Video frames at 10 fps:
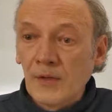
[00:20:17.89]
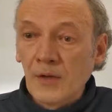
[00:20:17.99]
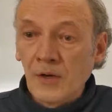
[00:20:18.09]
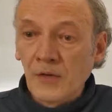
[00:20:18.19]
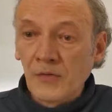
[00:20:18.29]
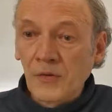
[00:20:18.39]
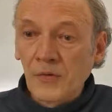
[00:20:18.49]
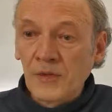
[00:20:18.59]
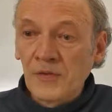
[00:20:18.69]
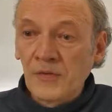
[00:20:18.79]
Yeah,
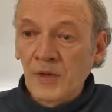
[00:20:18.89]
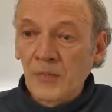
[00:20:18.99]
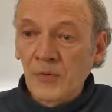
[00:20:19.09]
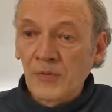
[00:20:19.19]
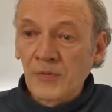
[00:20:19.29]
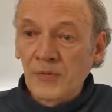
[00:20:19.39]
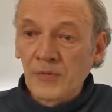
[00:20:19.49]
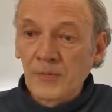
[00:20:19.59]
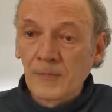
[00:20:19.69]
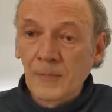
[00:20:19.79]
so these
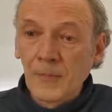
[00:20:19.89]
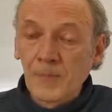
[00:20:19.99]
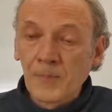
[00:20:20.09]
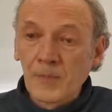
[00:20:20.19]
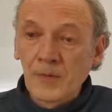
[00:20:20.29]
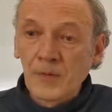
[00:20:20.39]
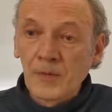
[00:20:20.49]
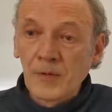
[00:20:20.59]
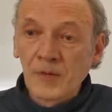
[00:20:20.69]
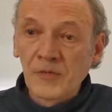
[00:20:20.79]
numbers
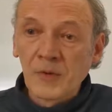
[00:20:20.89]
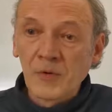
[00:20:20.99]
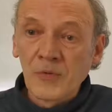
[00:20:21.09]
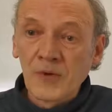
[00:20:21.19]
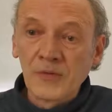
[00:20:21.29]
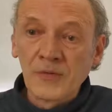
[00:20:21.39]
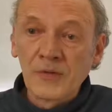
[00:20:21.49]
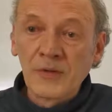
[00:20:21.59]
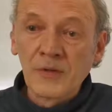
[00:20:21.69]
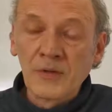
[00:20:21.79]
I summarized
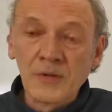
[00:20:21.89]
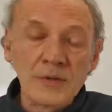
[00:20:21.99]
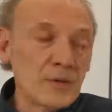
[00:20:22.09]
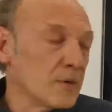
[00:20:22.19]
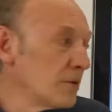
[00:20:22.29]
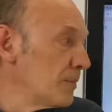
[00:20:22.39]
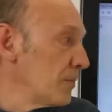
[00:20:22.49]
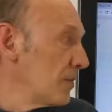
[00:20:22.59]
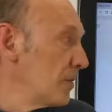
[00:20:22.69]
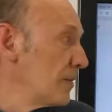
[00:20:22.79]
here in
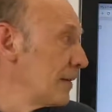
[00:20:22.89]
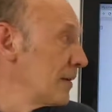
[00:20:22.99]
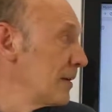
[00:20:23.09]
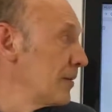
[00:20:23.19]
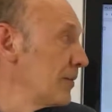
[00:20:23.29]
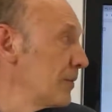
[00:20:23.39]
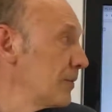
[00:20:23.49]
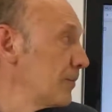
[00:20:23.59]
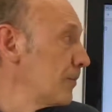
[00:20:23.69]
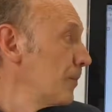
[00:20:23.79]
this little
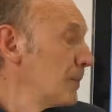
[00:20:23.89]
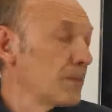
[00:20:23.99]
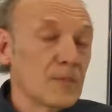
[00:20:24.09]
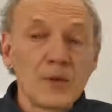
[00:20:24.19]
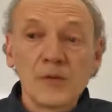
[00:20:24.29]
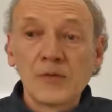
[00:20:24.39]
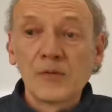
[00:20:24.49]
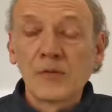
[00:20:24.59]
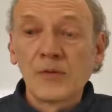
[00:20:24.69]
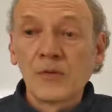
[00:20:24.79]
list.
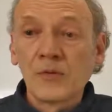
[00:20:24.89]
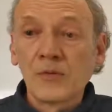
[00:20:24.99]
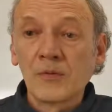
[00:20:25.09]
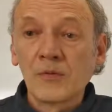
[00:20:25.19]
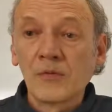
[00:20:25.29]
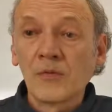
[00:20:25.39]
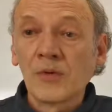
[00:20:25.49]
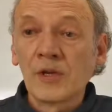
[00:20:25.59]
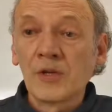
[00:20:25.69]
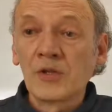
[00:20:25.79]
So
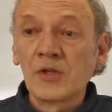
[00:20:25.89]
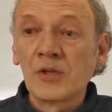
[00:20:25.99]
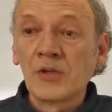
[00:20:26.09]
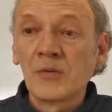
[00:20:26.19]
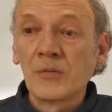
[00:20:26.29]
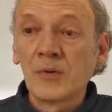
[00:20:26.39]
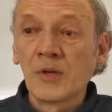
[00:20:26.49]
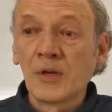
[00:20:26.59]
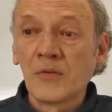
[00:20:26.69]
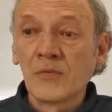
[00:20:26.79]
solar energy, we
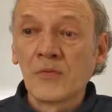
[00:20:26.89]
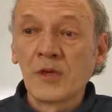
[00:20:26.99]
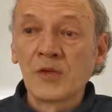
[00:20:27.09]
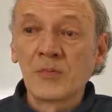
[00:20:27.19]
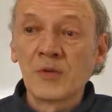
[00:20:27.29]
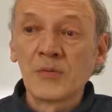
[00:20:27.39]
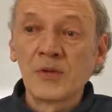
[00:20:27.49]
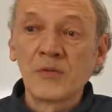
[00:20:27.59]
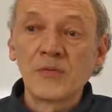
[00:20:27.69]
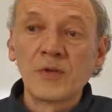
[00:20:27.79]
have a range
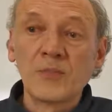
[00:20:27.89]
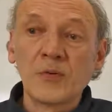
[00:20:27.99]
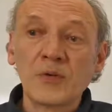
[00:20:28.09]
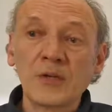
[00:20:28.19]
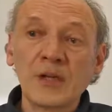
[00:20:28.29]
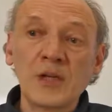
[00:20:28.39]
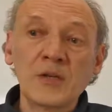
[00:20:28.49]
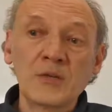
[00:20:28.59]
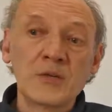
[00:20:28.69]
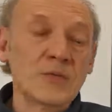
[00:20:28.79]
between 3.8
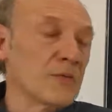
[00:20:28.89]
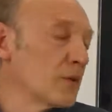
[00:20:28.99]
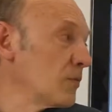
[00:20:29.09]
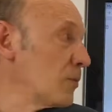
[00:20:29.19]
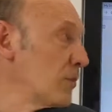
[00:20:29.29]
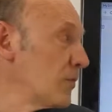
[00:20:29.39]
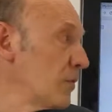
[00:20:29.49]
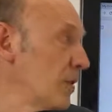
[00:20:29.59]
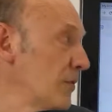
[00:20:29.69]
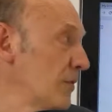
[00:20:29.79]
to
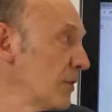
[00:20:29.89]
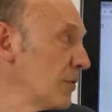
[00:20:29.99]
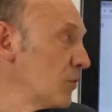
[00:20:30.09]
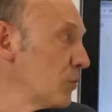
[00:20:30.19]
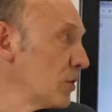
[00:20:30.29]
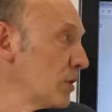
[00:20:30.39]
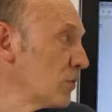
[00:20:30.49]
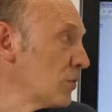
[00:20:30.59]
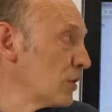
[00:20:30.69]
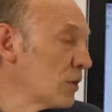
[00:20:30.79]
6.5 cents per
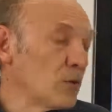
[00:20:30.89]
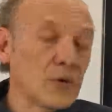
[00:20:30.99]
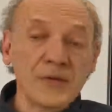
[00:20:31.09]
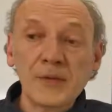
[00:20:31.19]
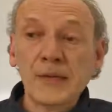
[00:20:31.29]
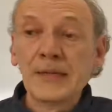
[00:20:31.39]
kilowatt hours